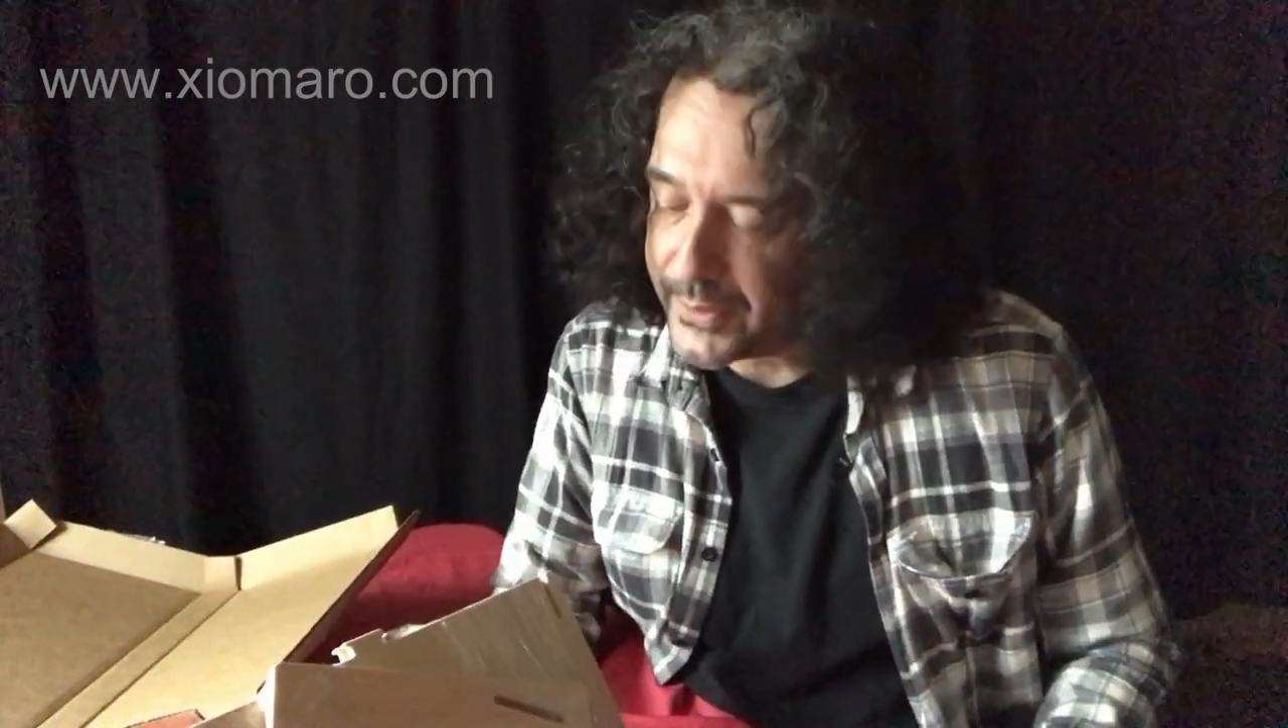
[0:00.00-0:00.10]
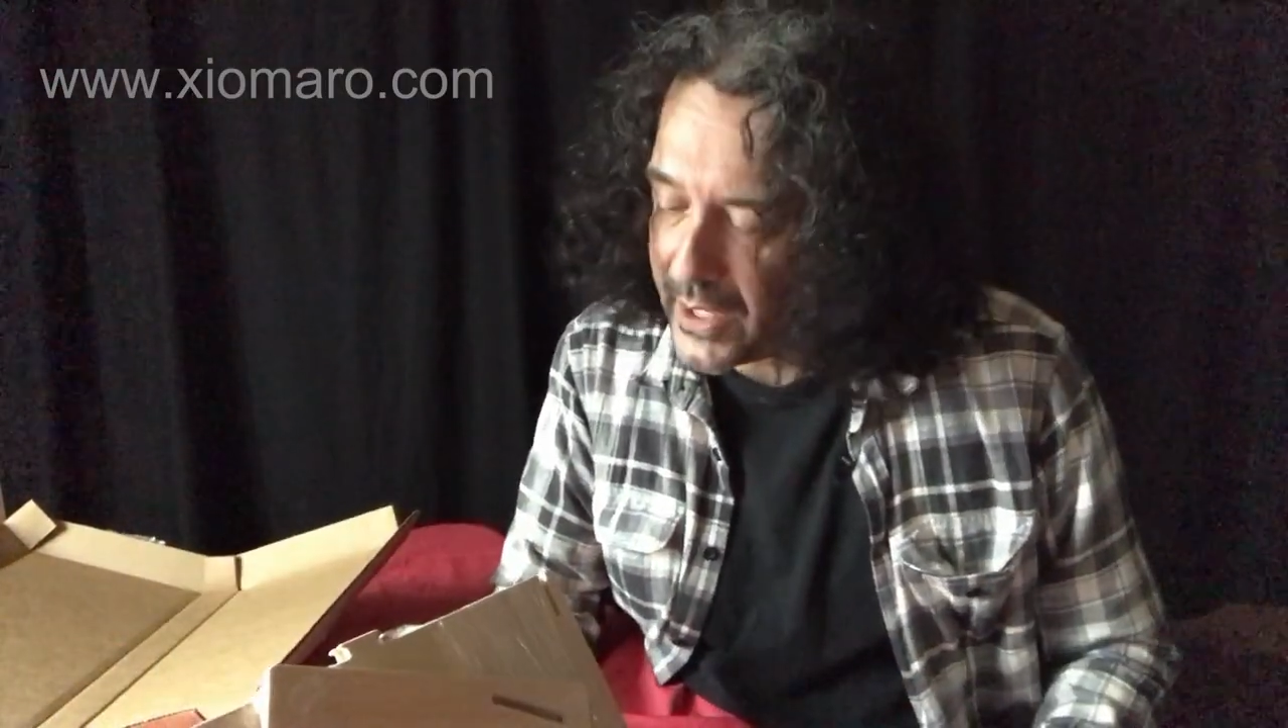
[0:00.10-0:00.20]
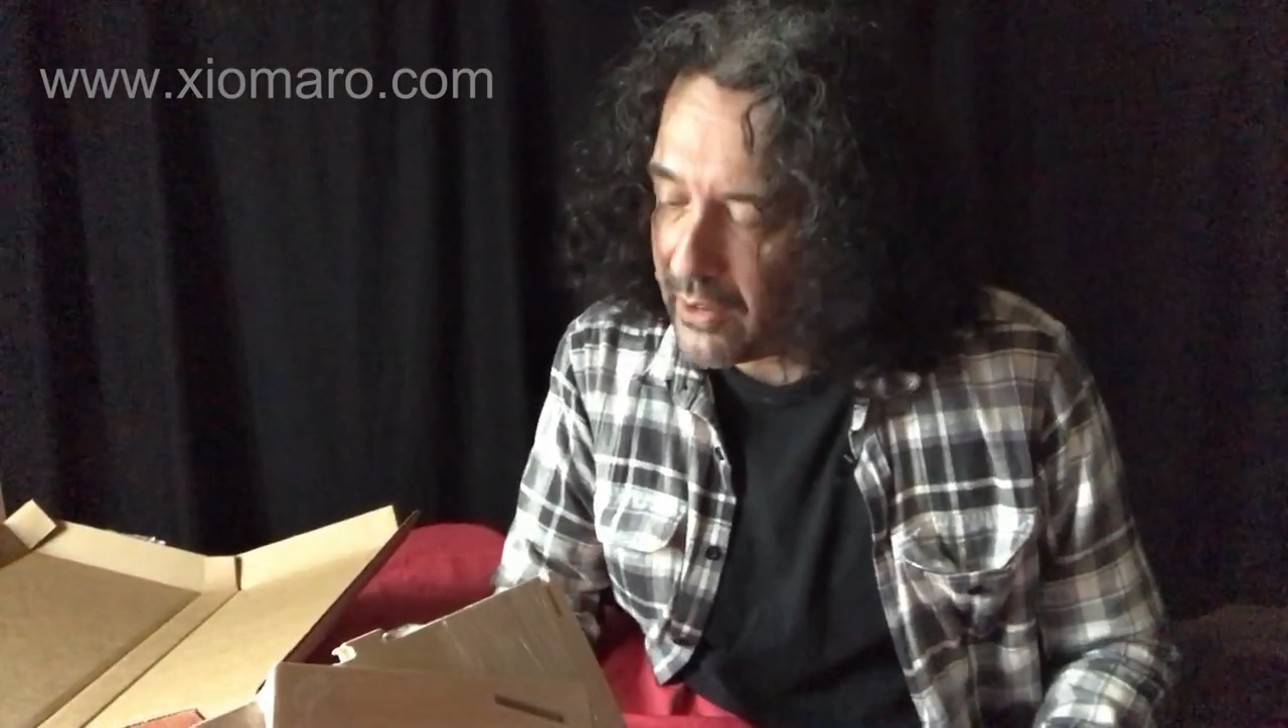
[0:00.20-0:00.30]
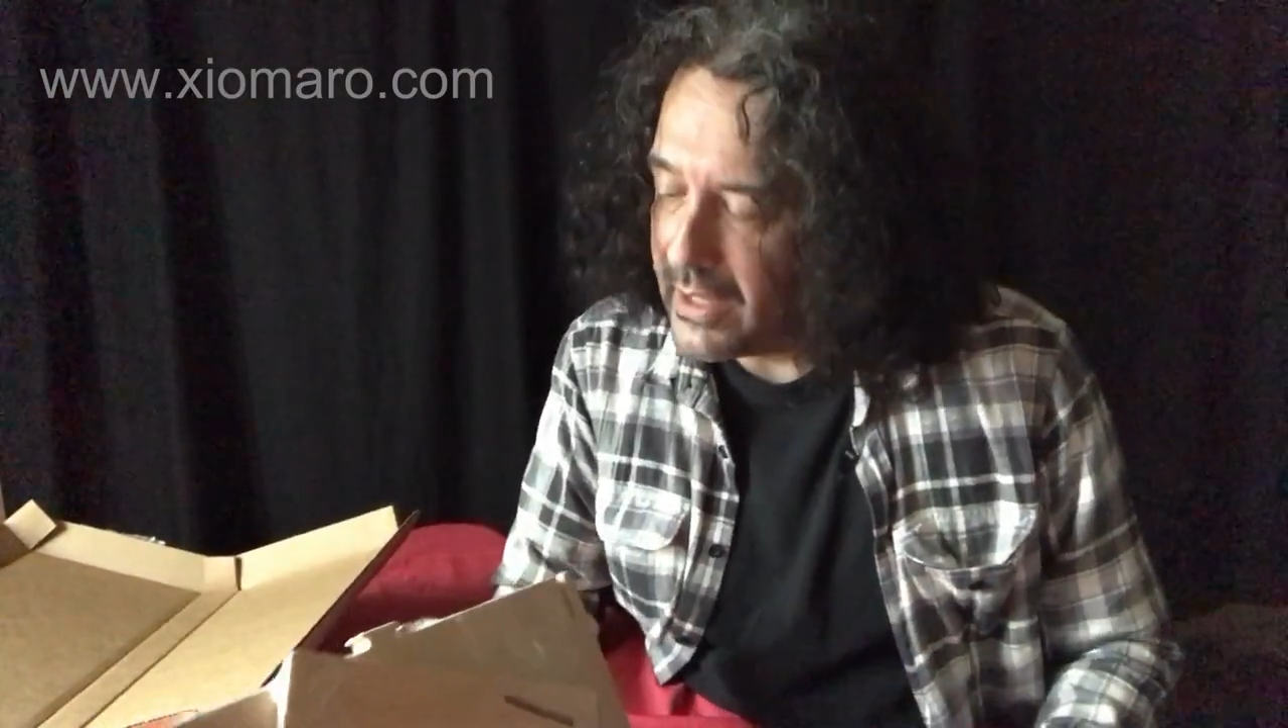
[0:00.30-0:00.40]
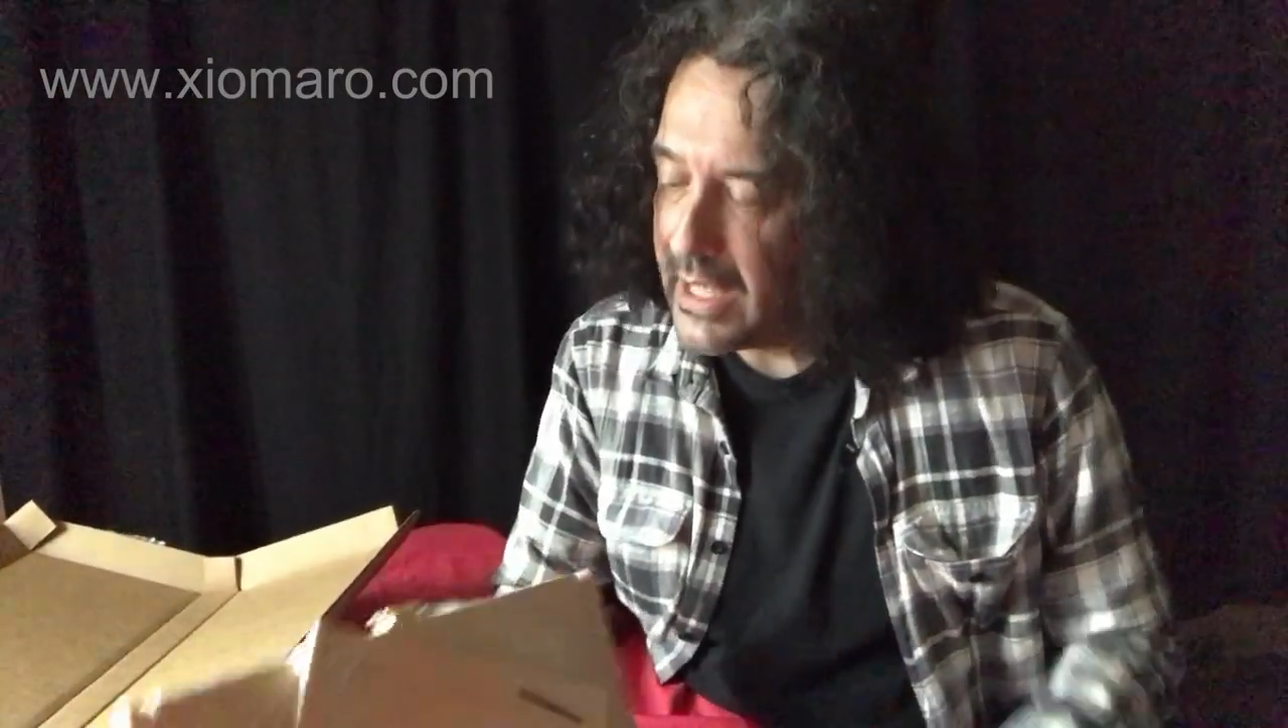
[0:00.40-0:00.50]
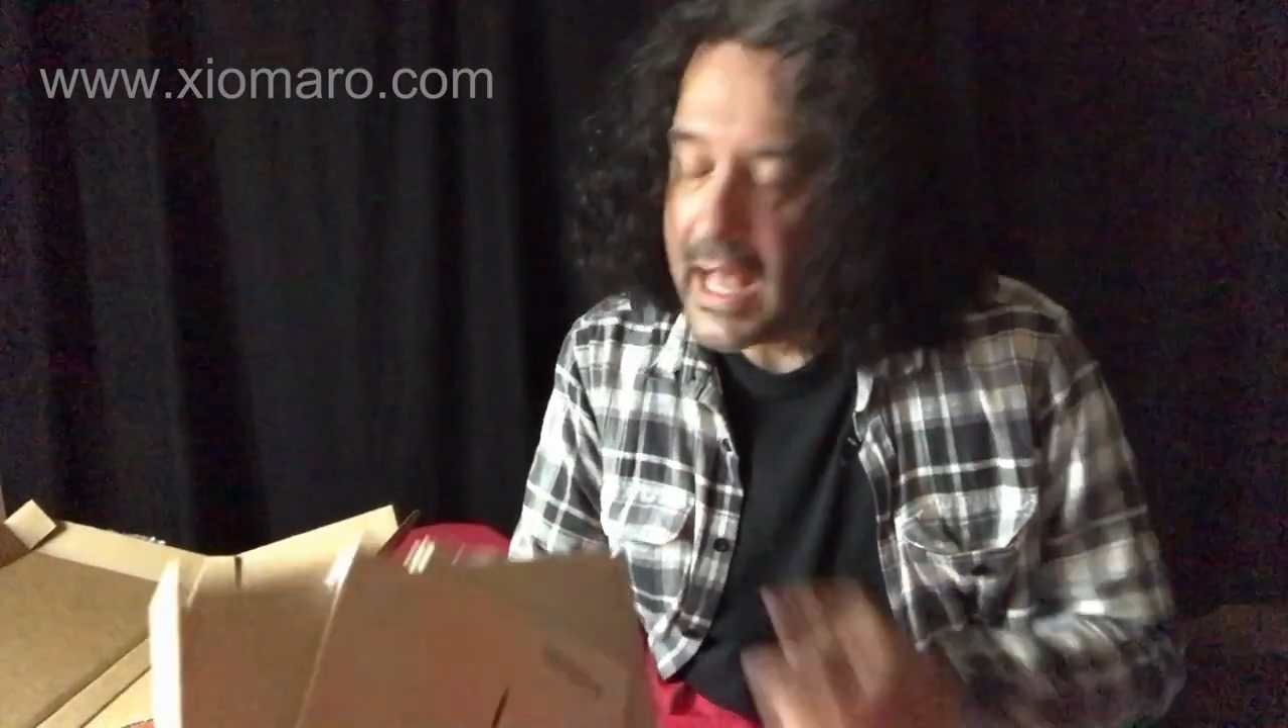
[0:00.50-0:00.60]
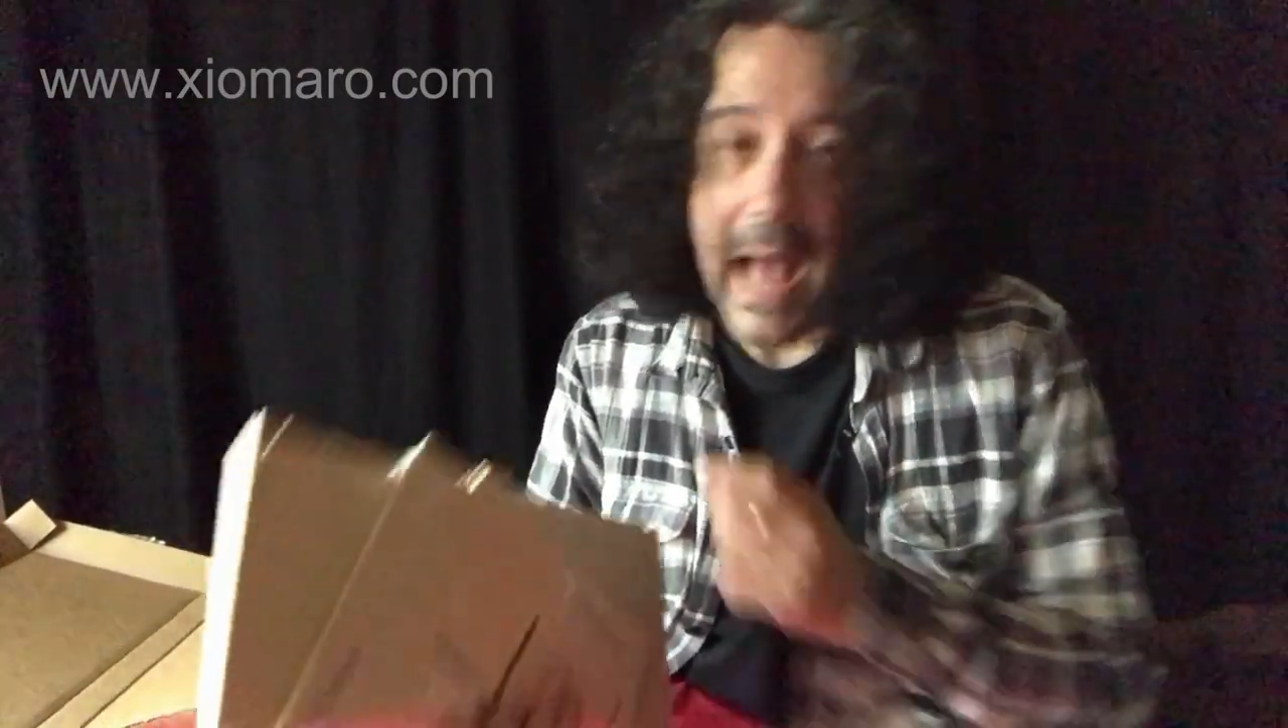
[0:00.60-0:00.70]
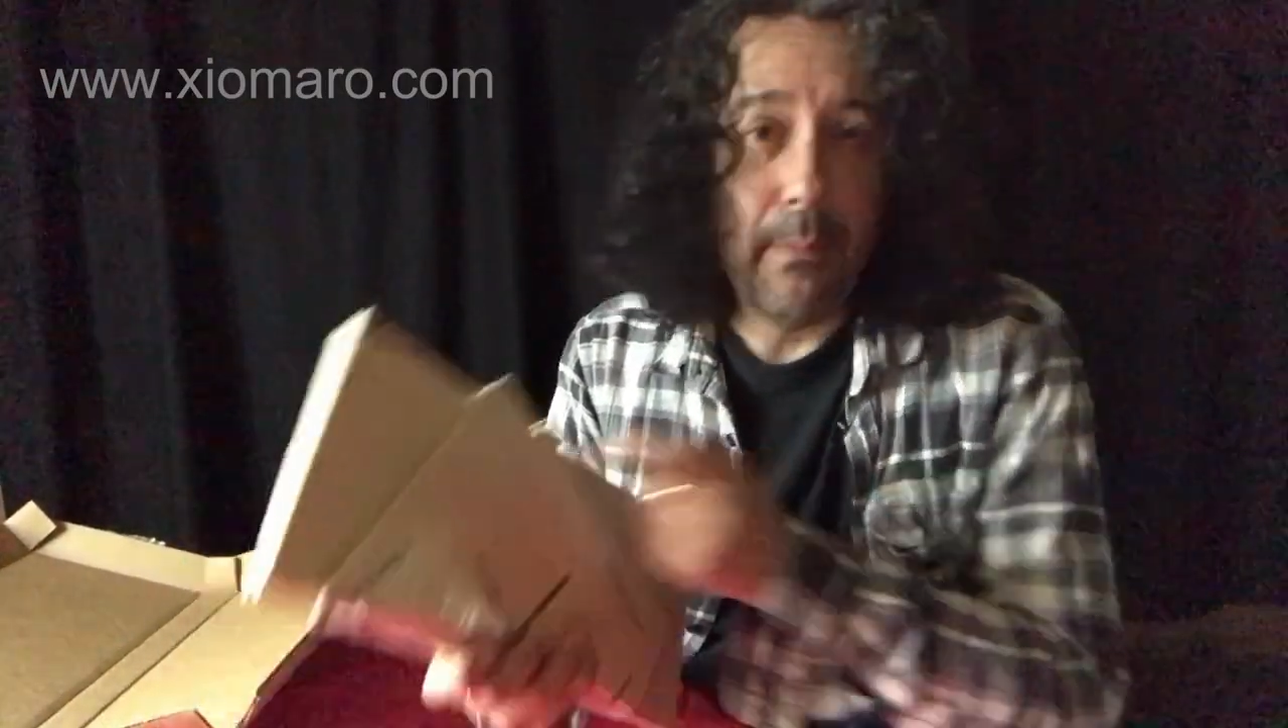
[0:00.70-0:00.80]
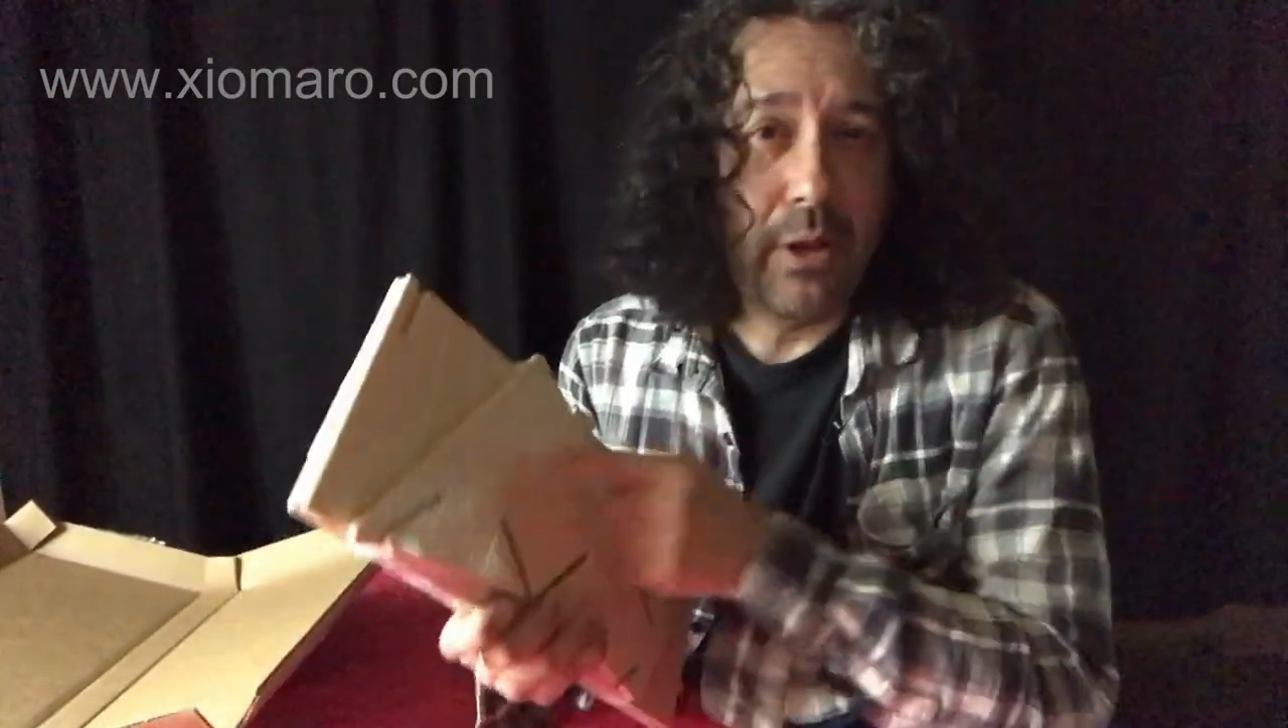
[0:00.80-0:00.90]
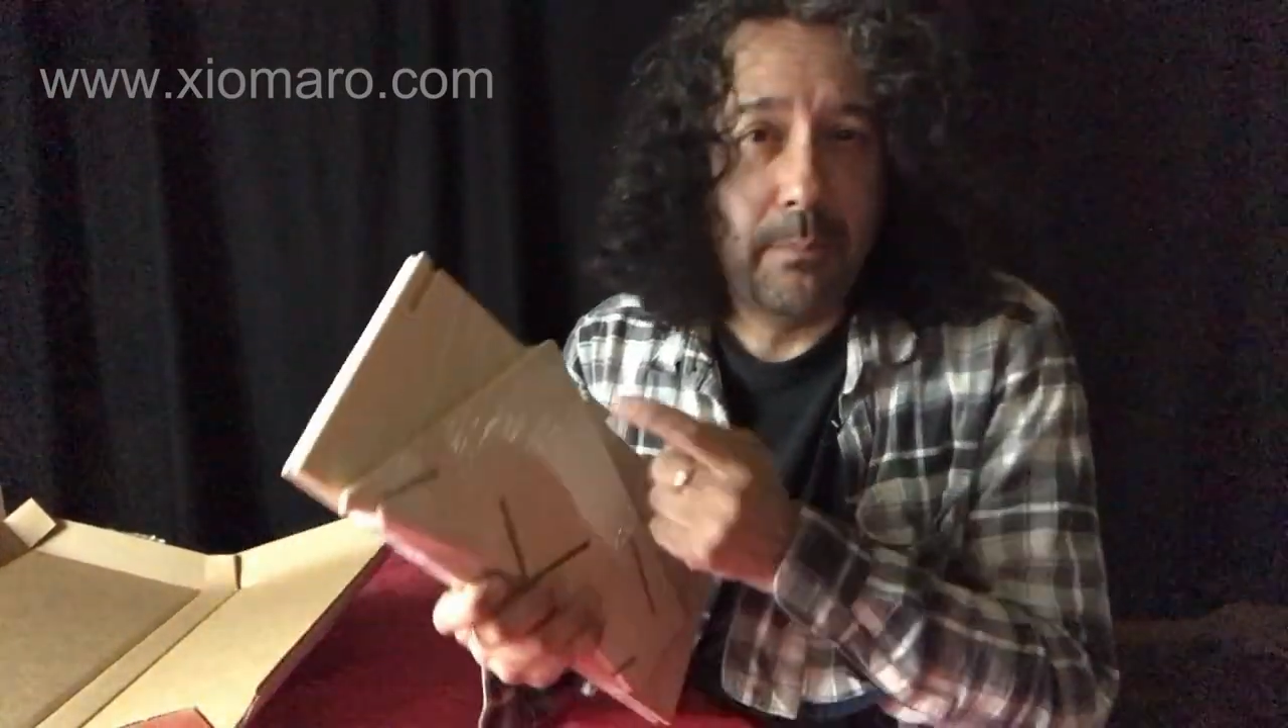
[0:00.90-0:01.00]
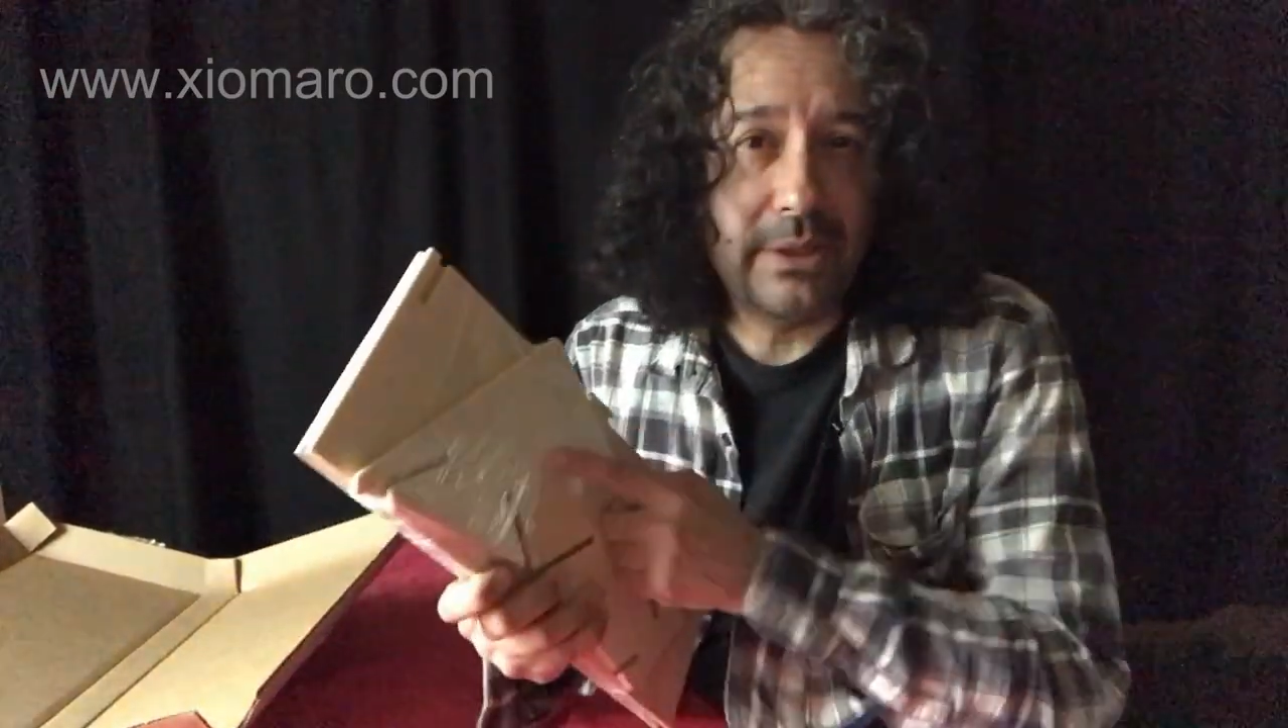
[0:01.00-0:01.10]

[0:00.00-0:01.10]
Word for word: So I'm going